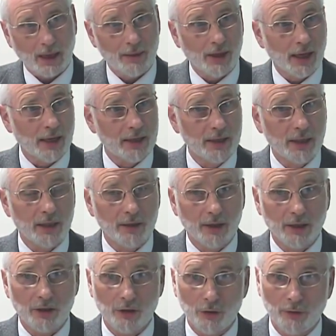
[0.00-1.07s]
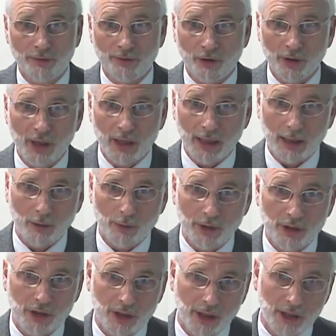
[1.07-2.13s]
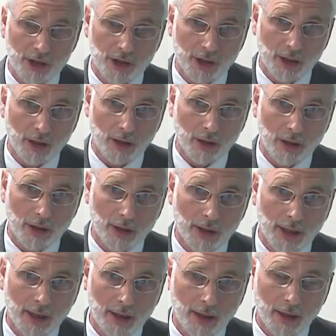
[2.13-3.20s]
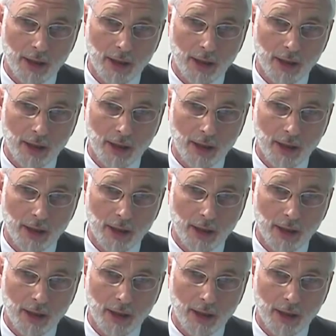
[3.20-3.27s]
the idea that through foreign language teaching and learning,